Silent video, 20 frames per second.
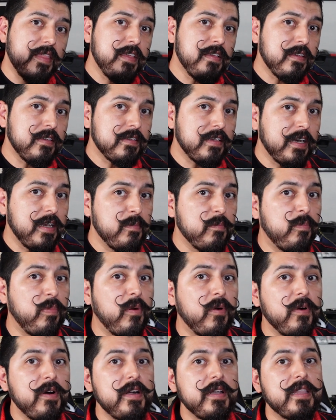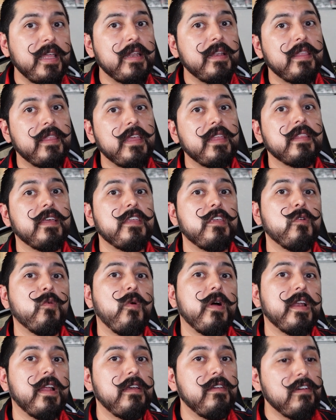this is an important thing that you
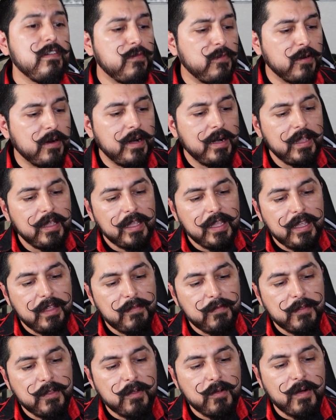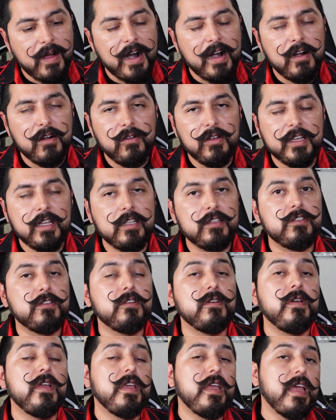want to look for if you are looking
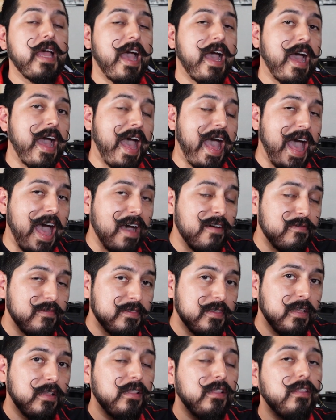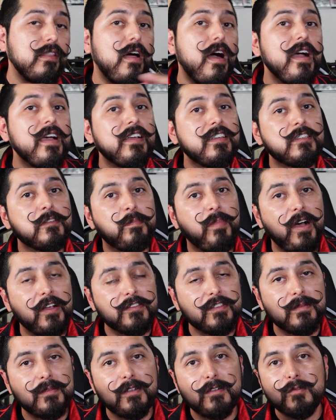to have the longest
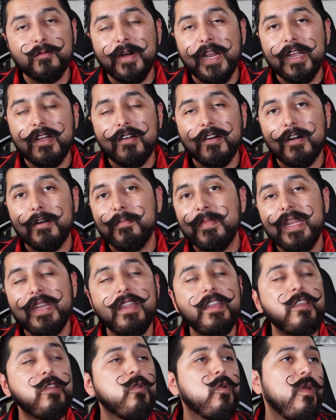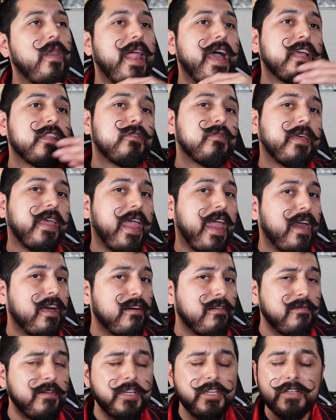possible record, meaning you would like to
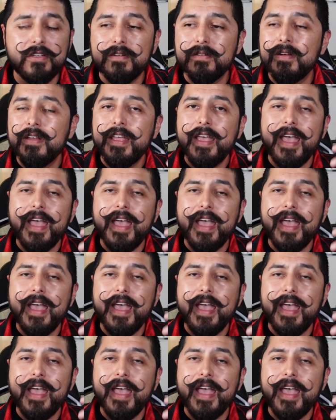carry with you